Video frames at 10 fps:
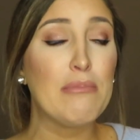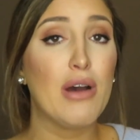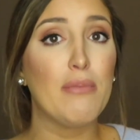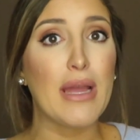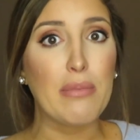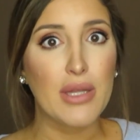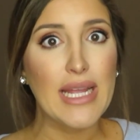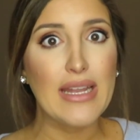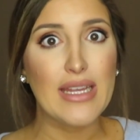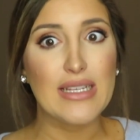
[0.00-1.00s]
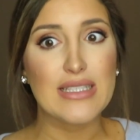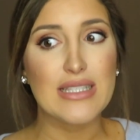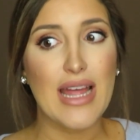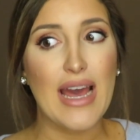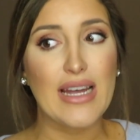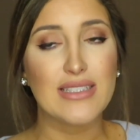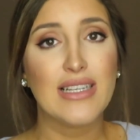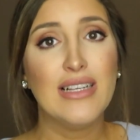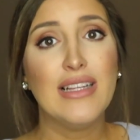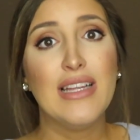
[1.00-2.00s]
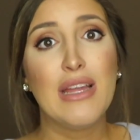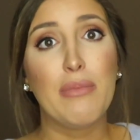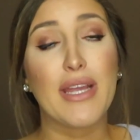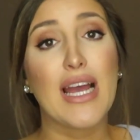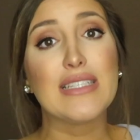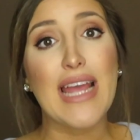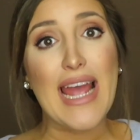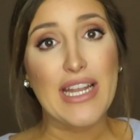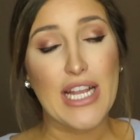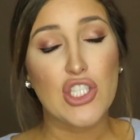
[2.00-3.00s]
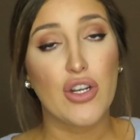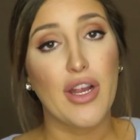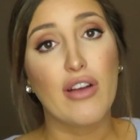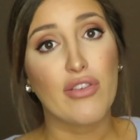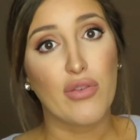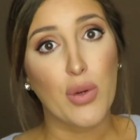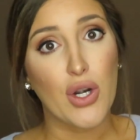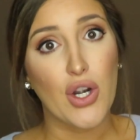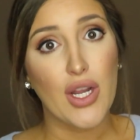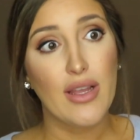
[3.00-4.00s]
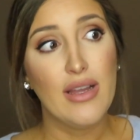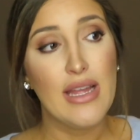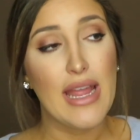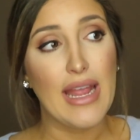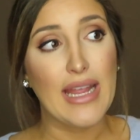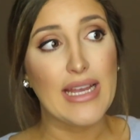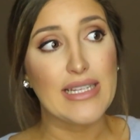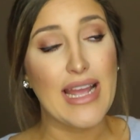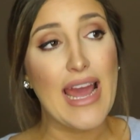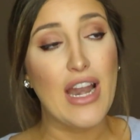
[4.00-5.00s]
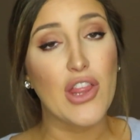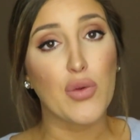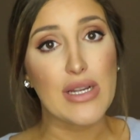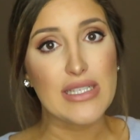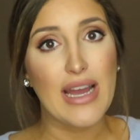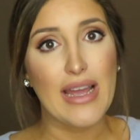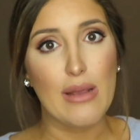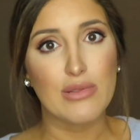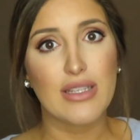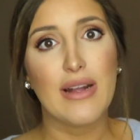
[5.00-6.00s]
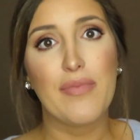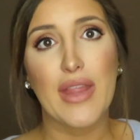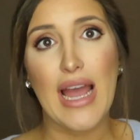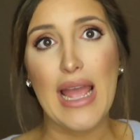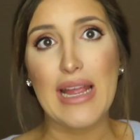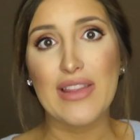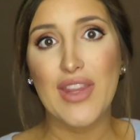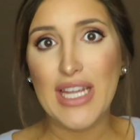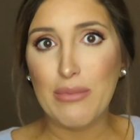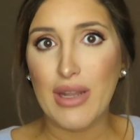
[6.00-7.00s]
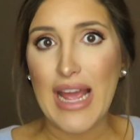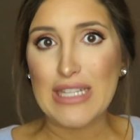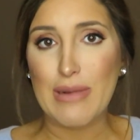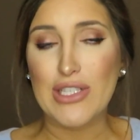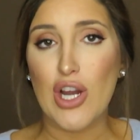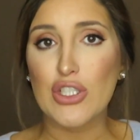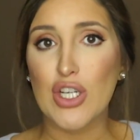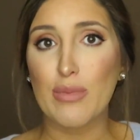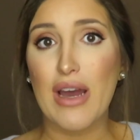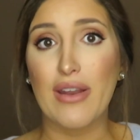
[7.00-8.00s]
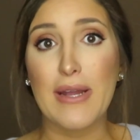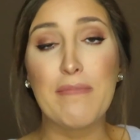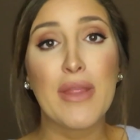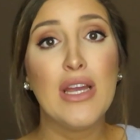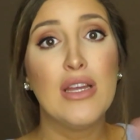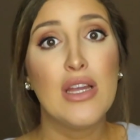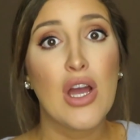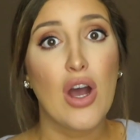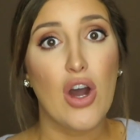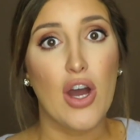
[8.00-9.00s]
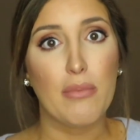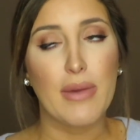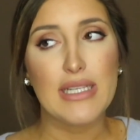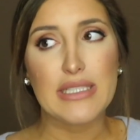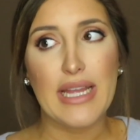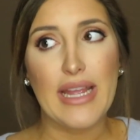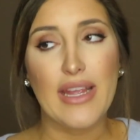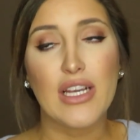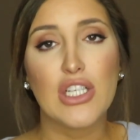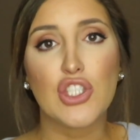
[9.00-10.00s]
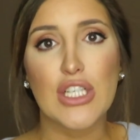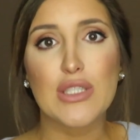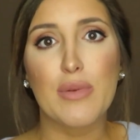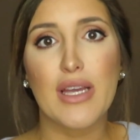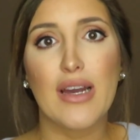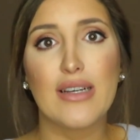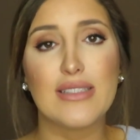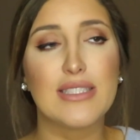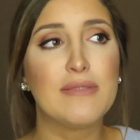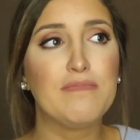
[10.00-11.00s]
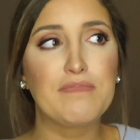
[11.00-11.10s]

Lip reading: But my plan is that because I had yesterday off of work and I had it 3 times, I think I'm going to ask my doctor about it on Monday, just because